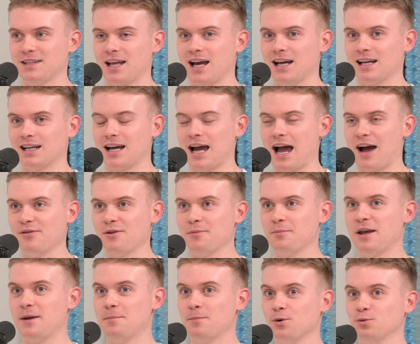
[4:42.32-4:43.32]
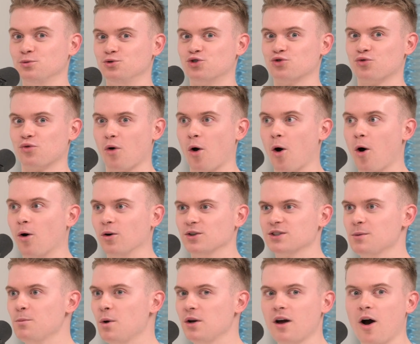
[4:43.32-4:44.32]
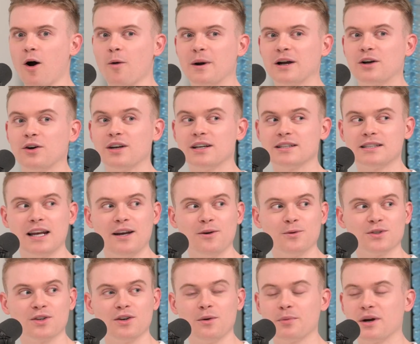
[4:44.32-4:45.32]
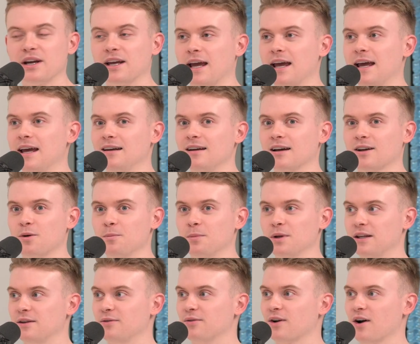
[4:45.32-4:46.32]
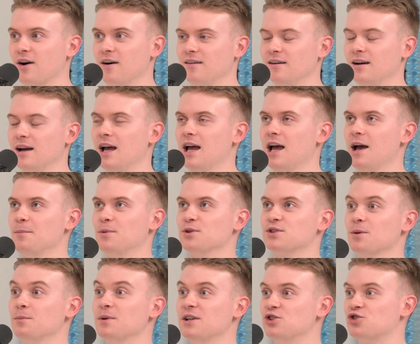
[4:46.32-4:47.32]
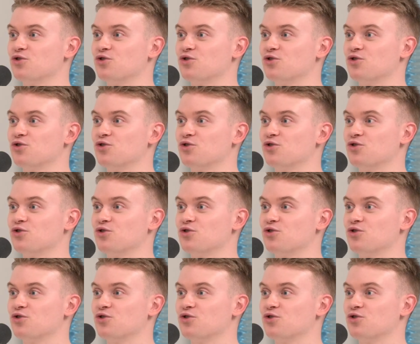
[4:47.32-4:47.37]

Like having people draw. Someone. Oh my god! I said I was going to bring it in. I completely forgot. But somebody